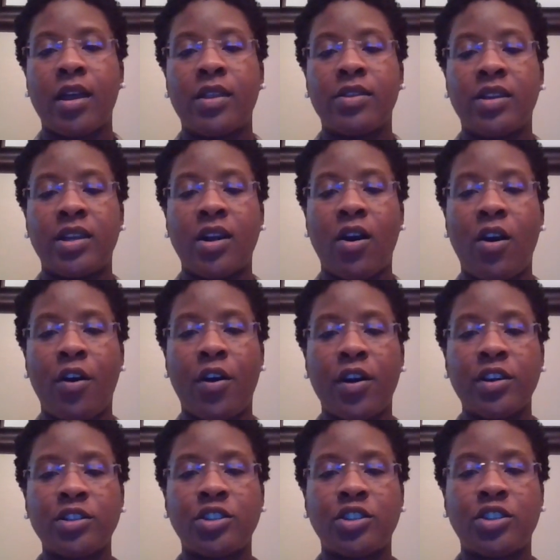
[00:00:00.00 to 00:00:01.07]
the
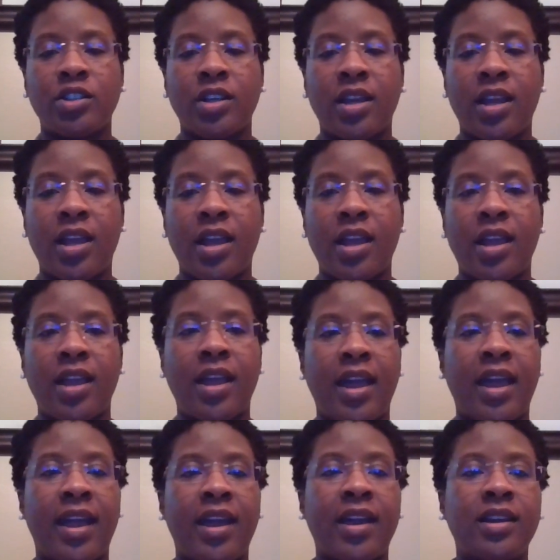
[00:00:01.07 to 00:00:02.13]
harsh
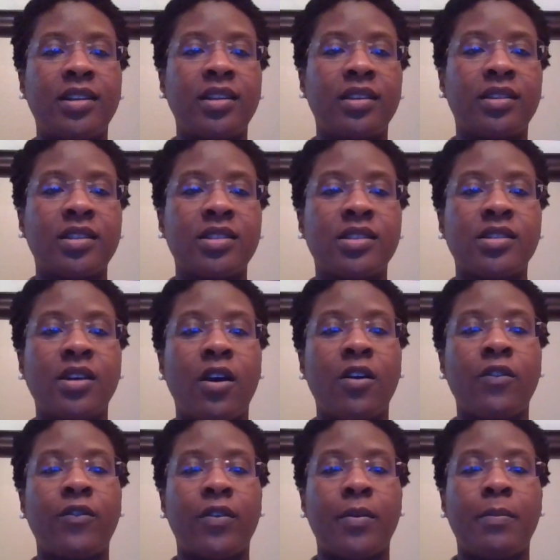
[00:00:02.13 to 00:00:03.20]
and the
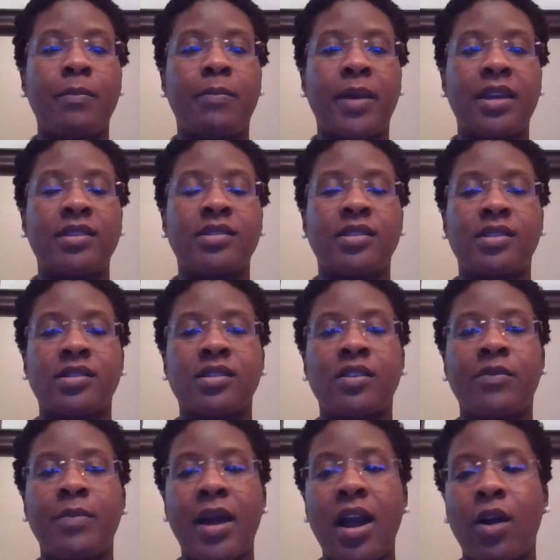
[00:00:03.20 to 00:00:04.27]
soft bases
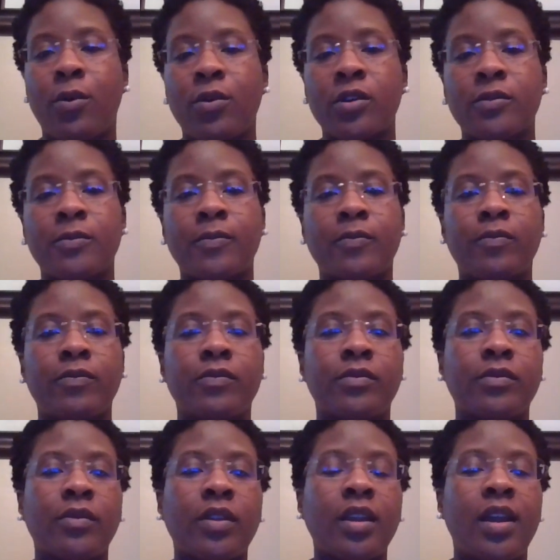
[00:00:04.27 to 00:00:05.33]
of power.
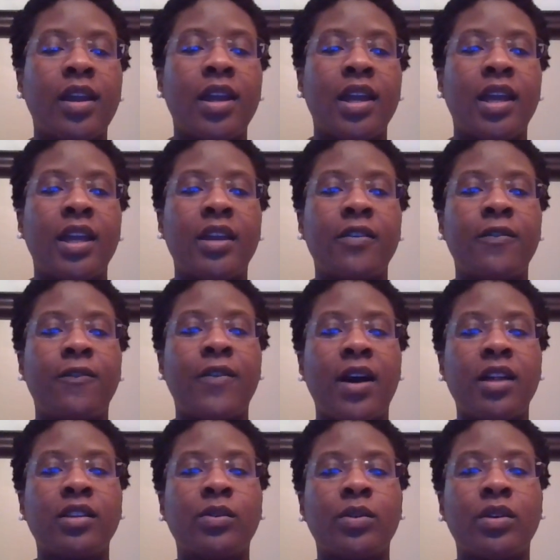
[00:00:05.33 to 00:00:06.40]
If
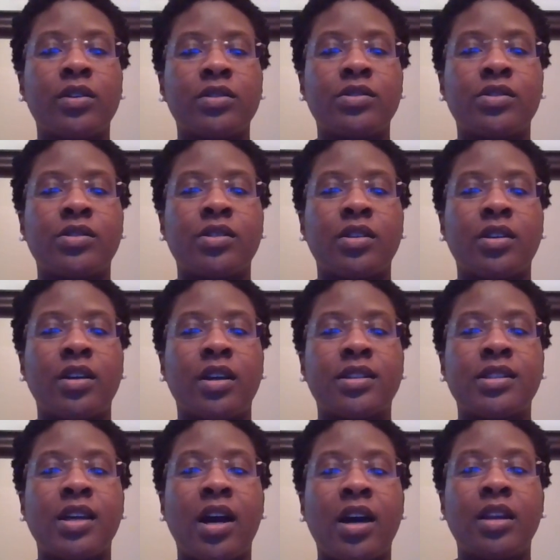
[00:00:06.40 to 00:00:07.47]
followers'
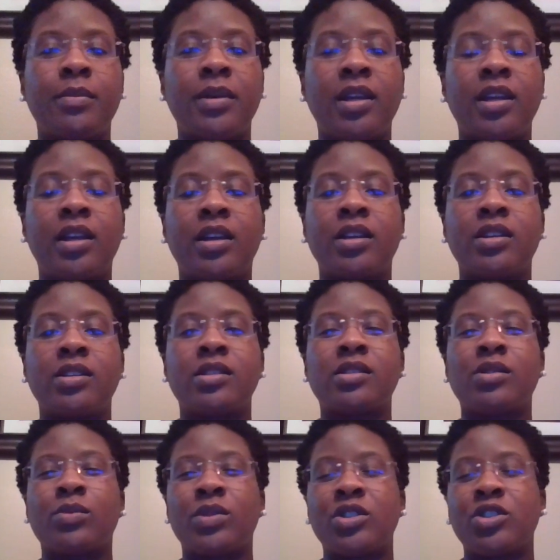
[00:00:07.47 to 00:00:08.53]
autonomy is
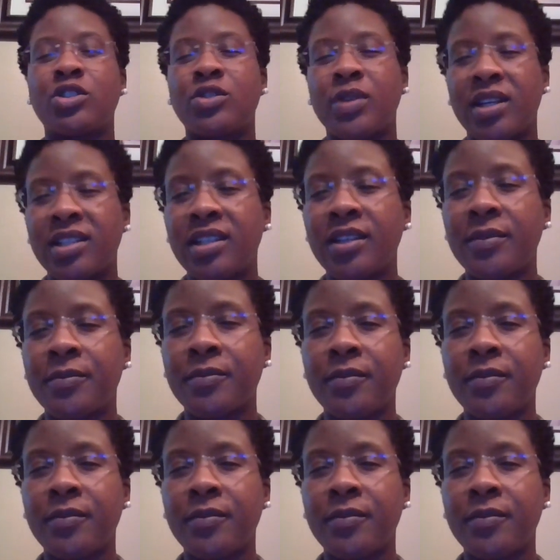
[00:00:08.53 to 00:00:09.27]
restricted,